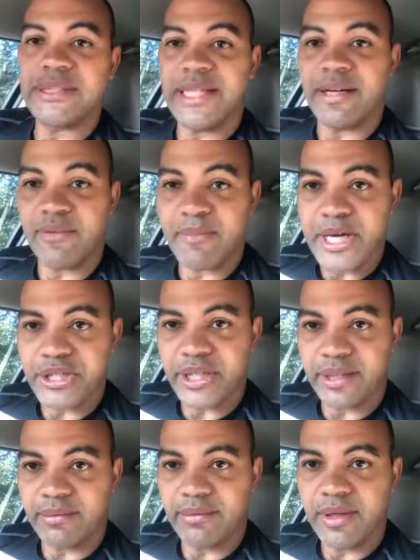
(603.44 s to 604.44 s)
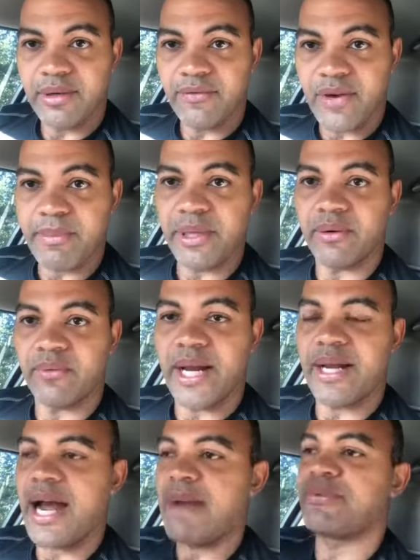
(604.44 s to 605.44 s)
that information from you, right?
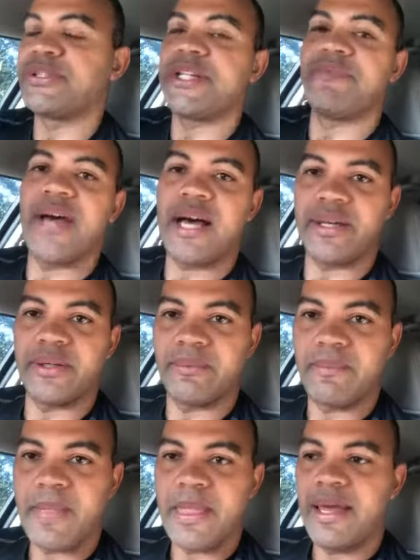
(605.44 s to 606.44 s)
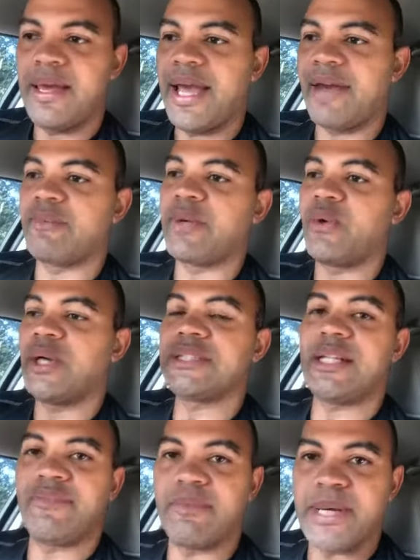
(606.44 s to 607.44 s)
High perceived value. Have them request that
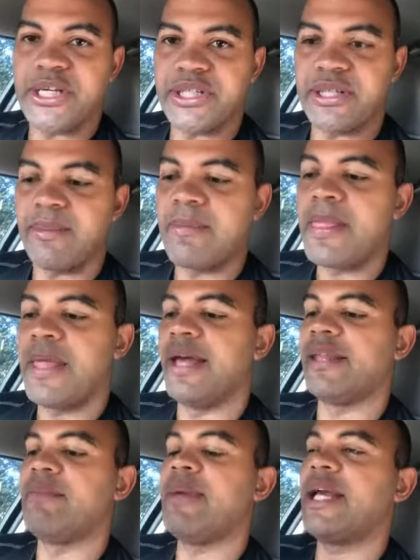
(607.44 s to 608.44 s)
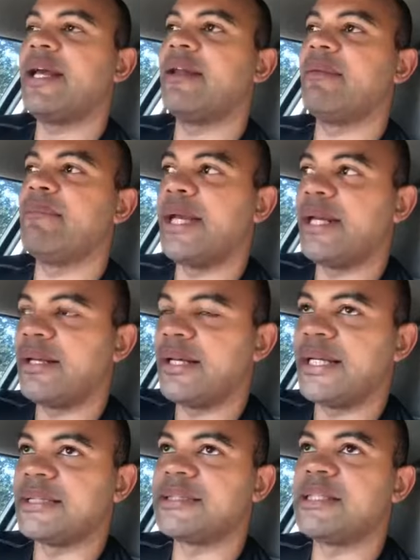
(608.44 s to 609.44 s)
information, and then make it
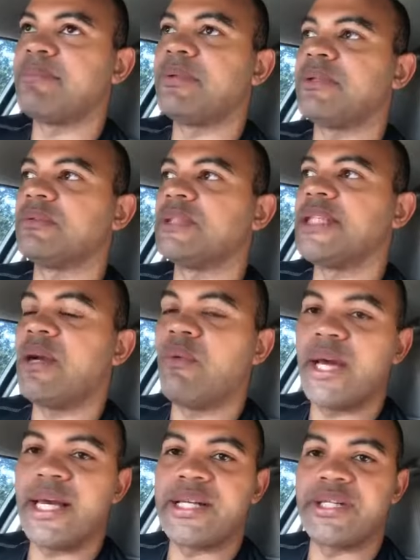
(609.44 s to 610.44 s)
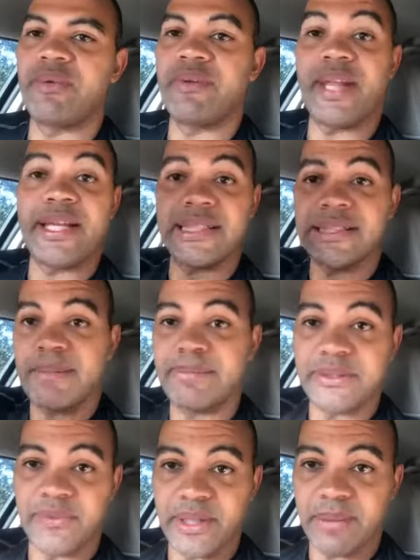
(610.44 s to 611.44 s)
a simple segue into whatever that next step is
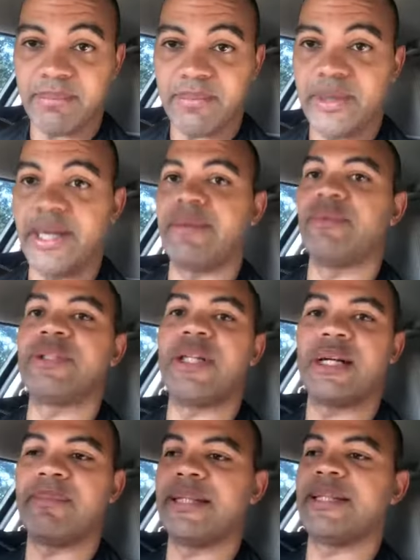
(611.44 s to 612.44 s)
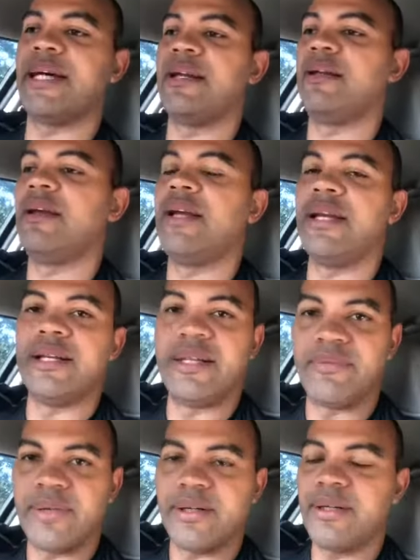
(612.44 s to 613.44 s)
for them, right? And we'll talk about that in a
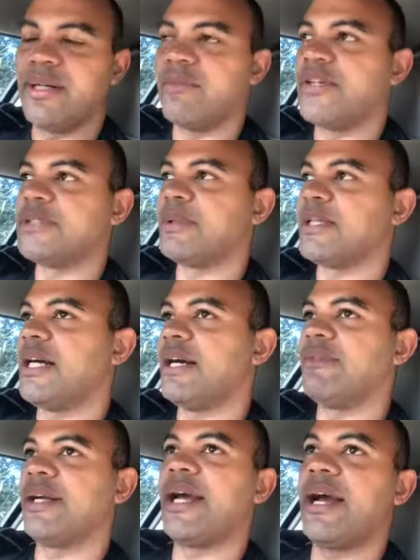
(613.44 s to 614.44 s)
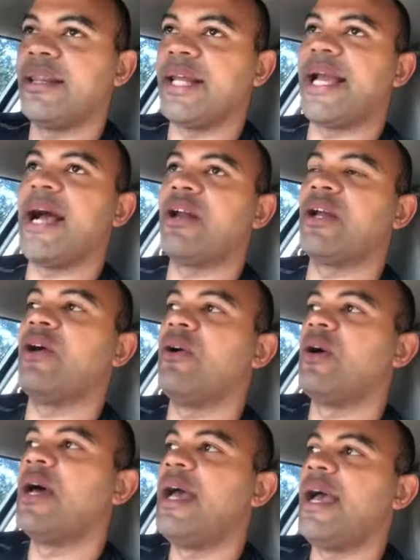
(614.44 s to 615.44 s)
different, Facebook Live, like how to
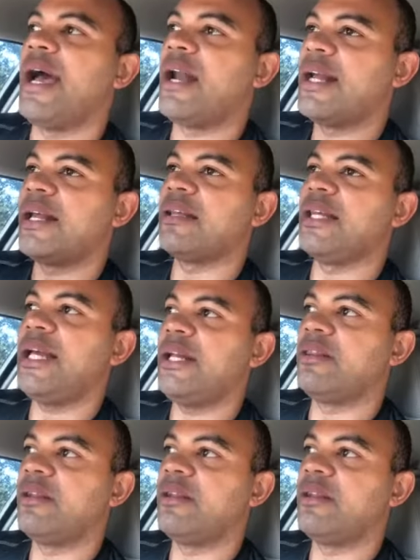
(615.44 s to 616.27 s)
get a lead,